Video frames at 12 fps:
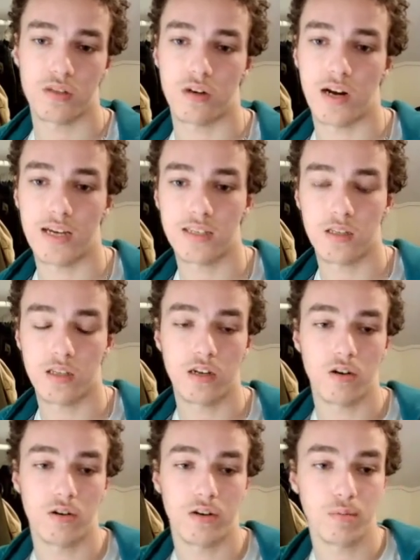are
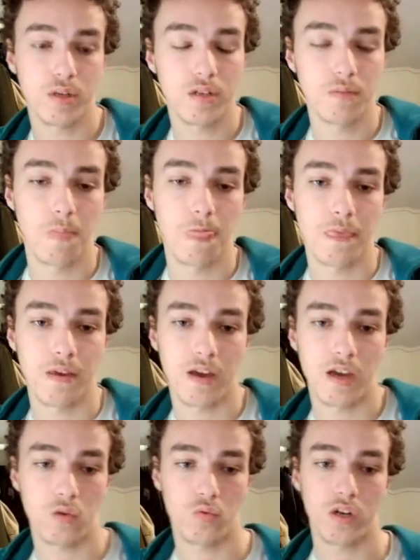isolated or doubled,
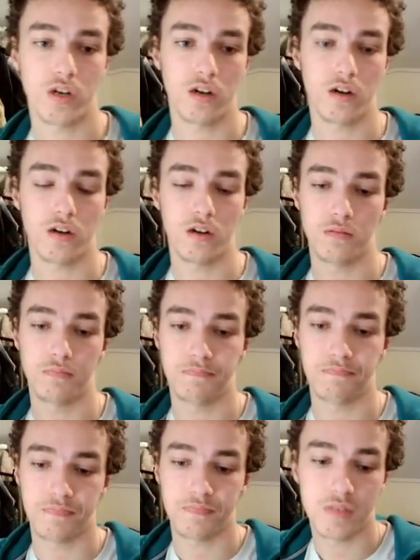and we are
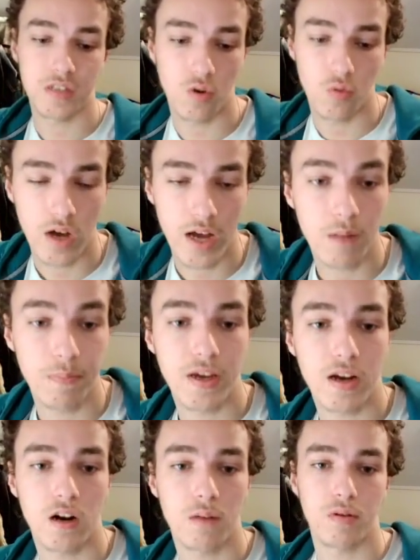
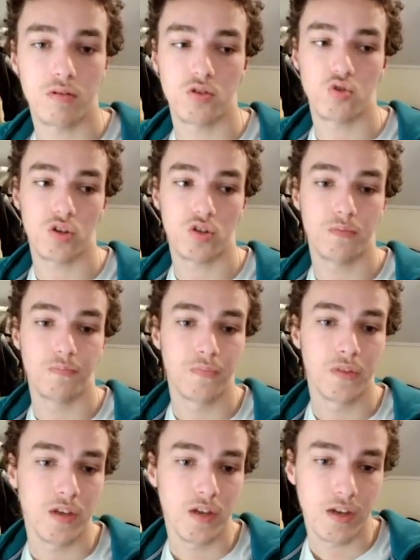helping our opponent's structure.
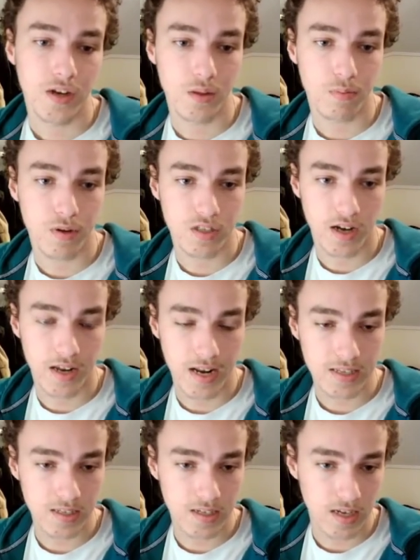Here the pawns are
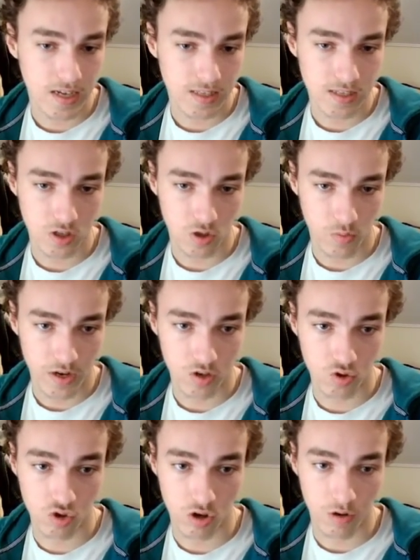connected, and this is already
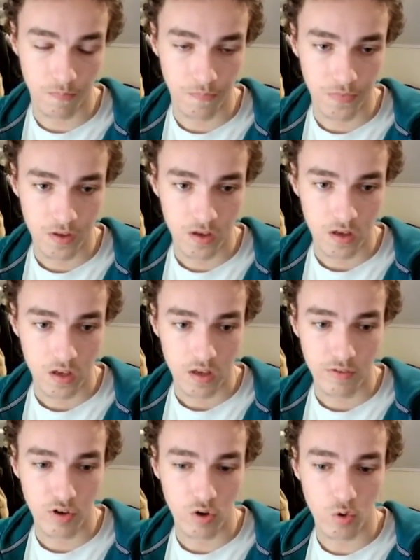a draw.
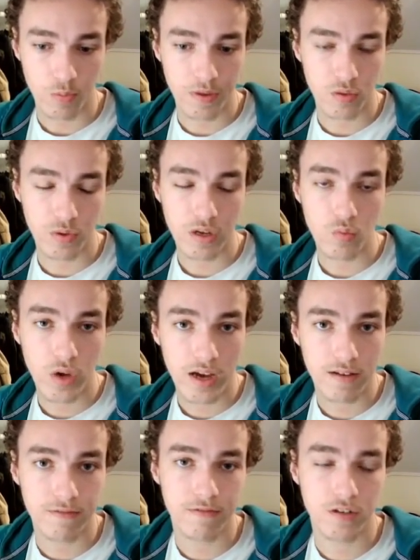If you go rook b3, we
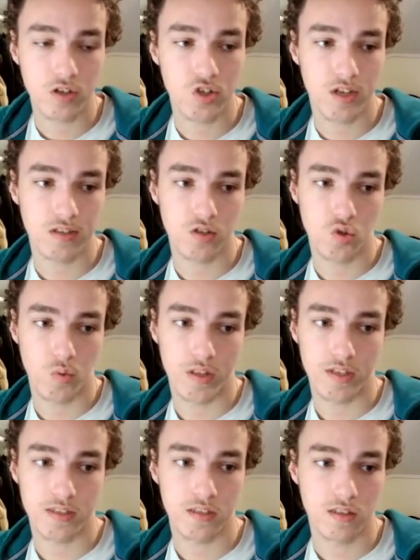have good chances to win
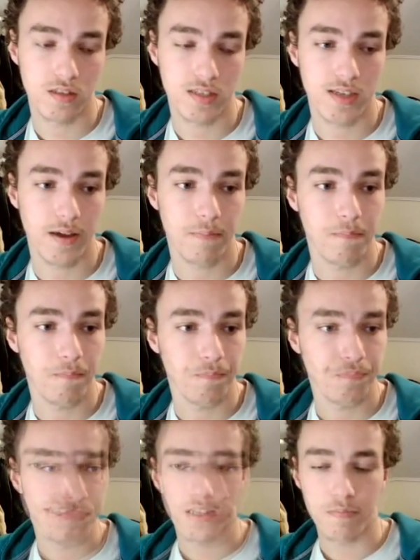this game.
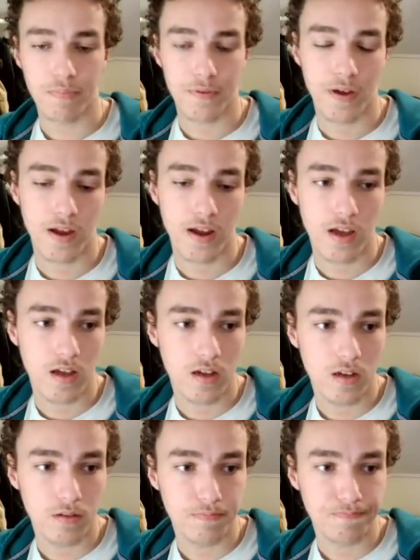Next tip,
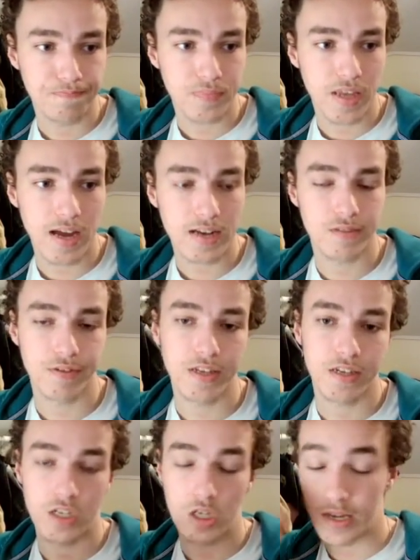
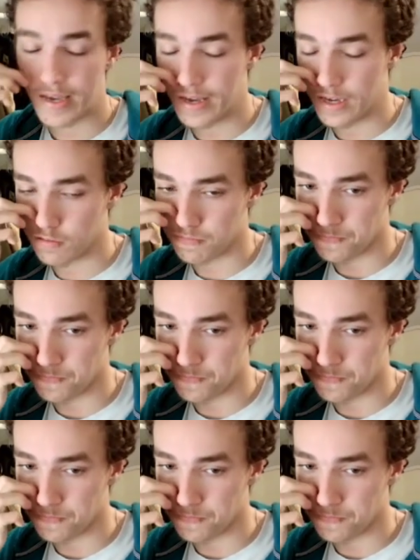activate your king.